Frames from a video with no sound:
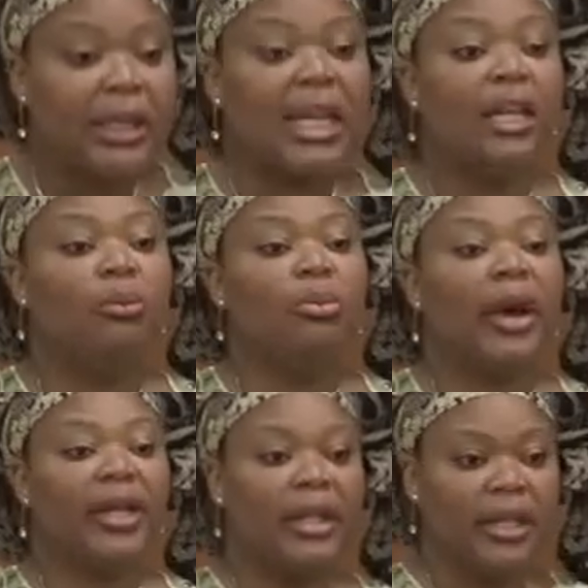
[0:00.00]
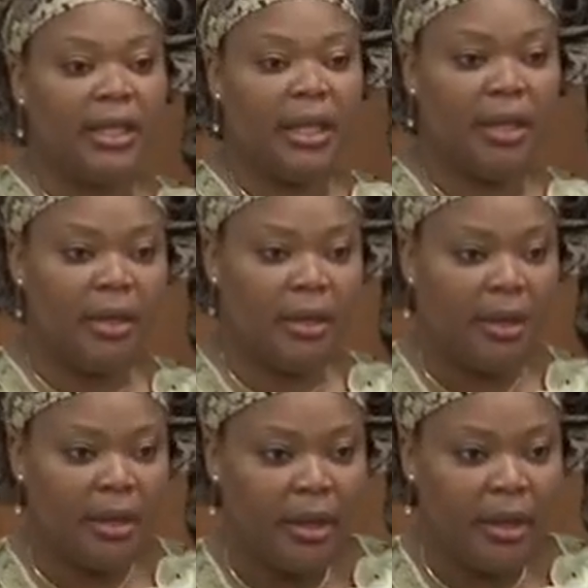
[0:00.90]
teen pregnancy,
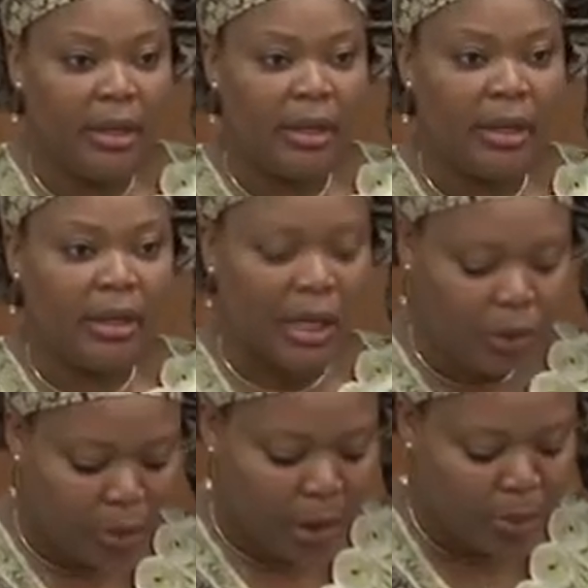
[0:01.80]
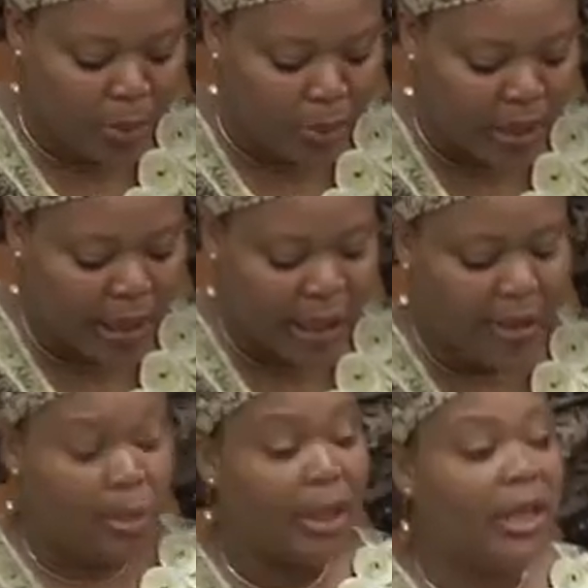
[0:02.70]
sexual abuse and
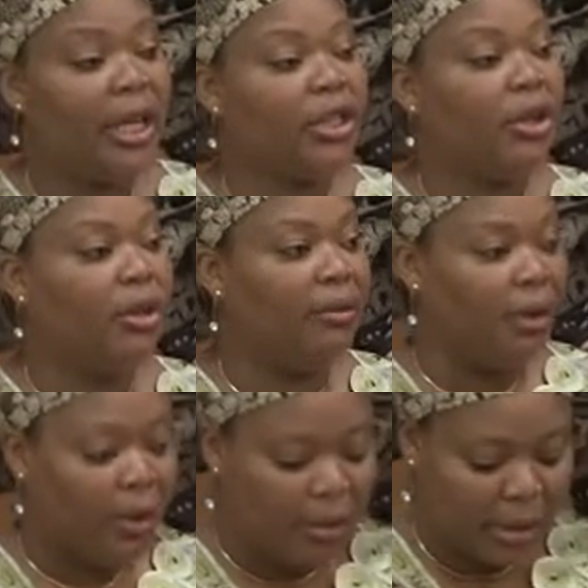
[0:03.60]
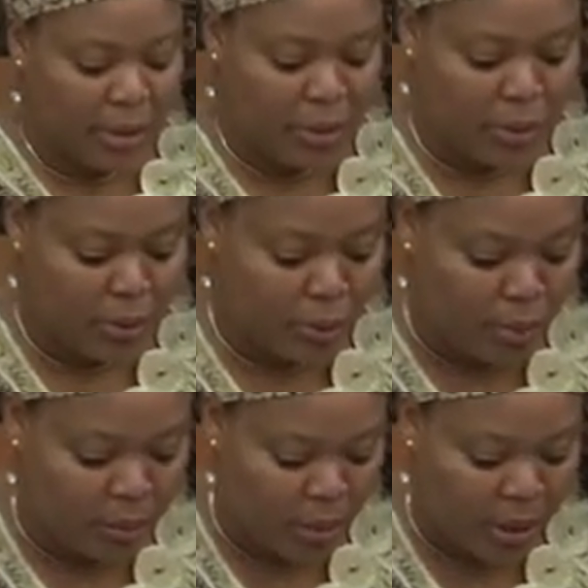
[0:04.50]
exploitation of girls in
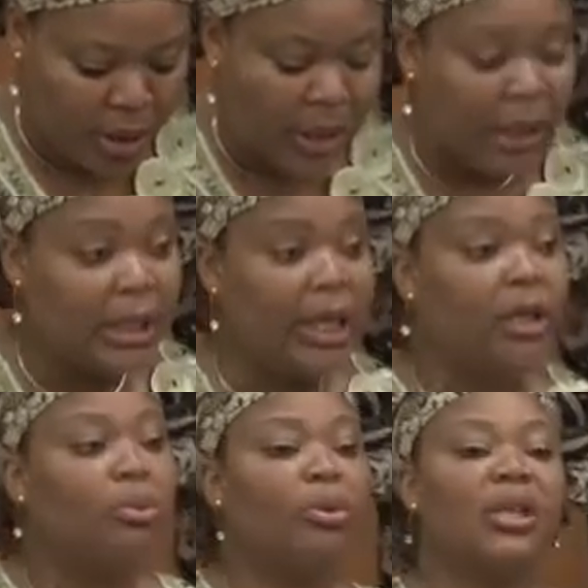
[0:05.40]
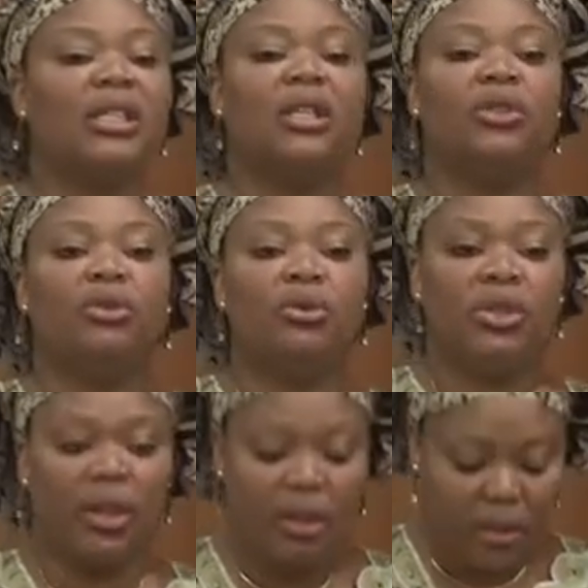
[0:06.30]
school, teen
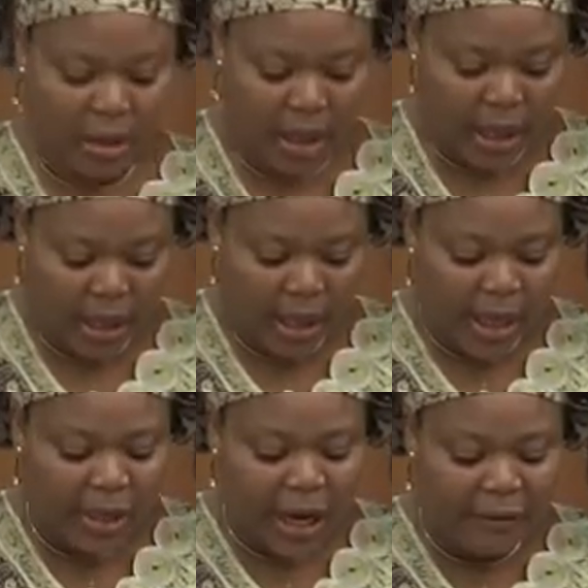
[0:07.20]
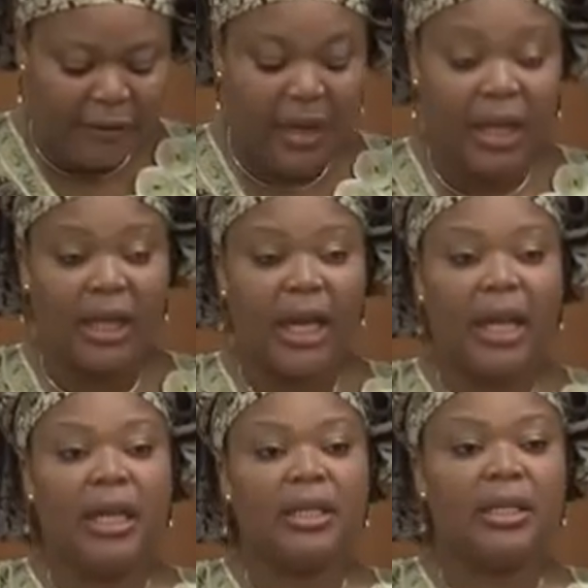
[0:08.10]
prostitution, HIV and
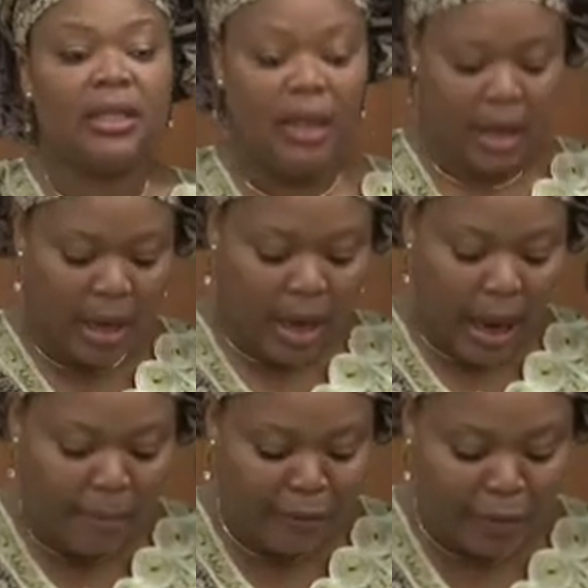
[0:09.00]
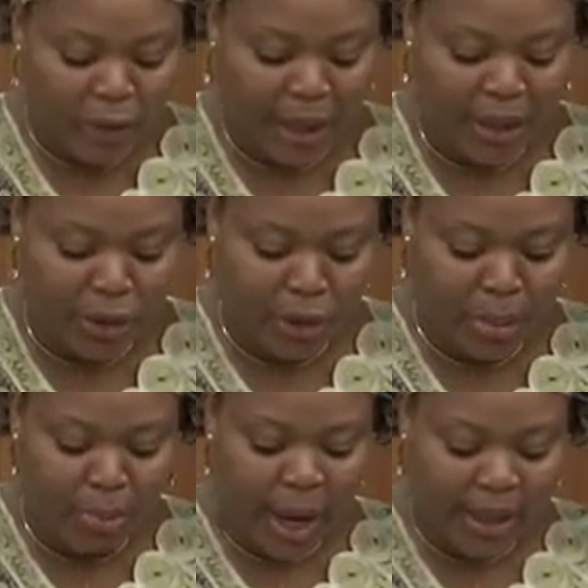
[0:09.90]
AIDS, harmful
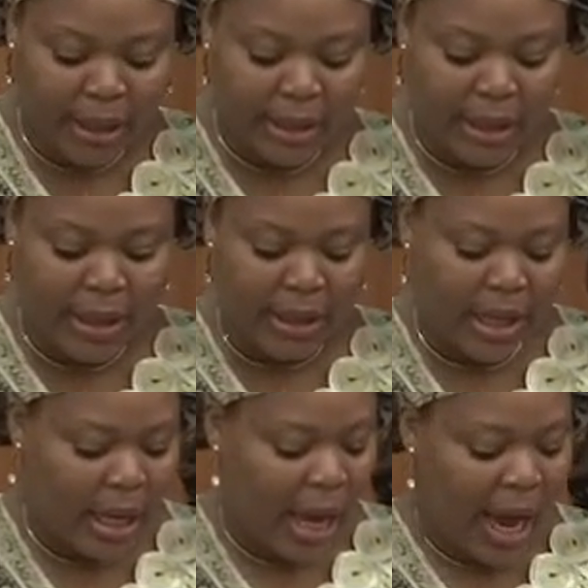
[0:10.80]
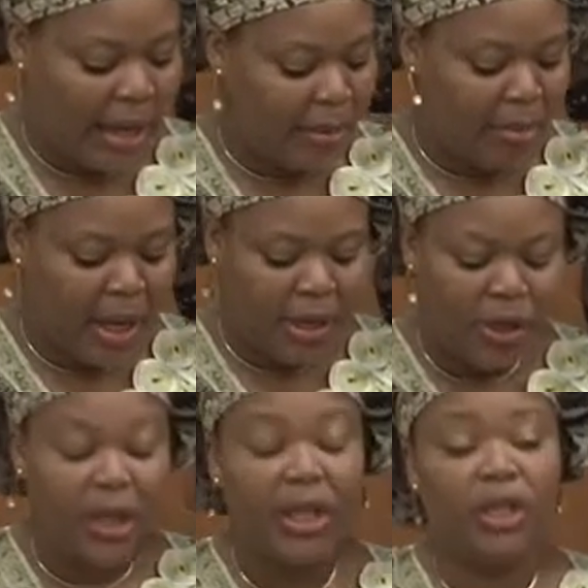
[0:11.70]
traditional practices are the
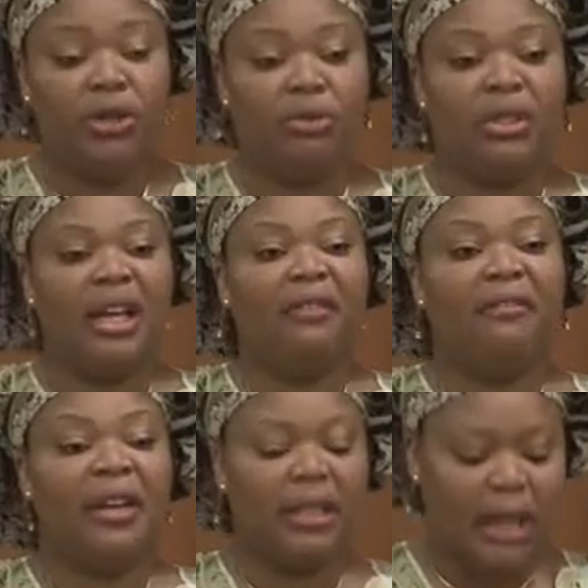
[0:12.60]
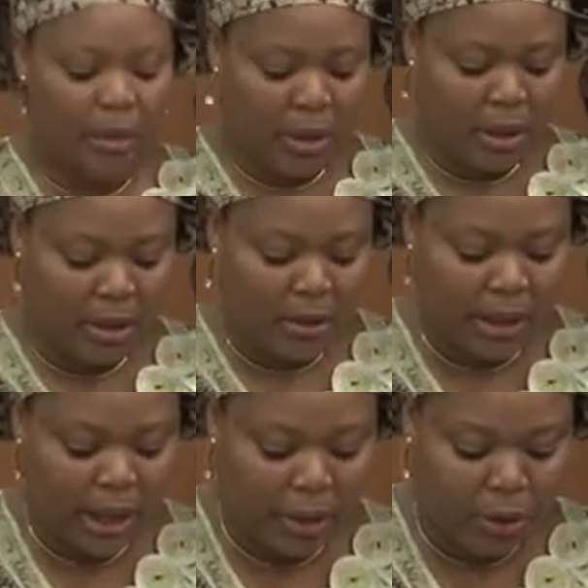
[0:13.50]
major issues affecting our
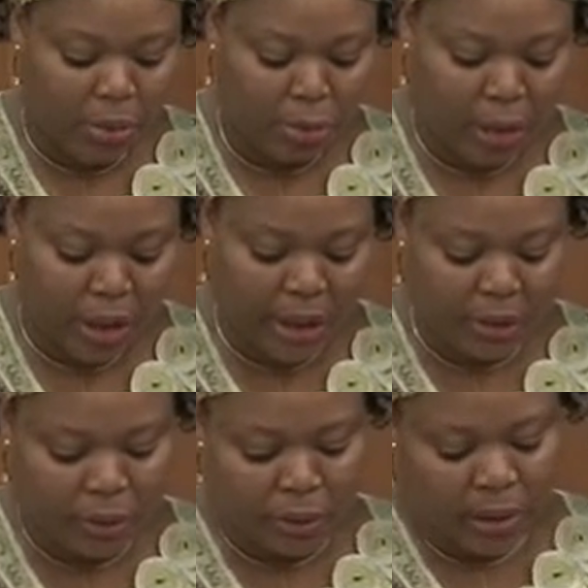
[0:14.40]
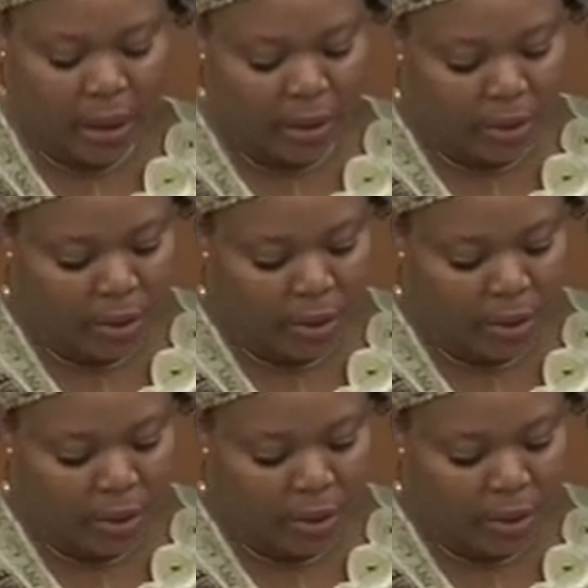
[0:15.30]
girls in our communities today.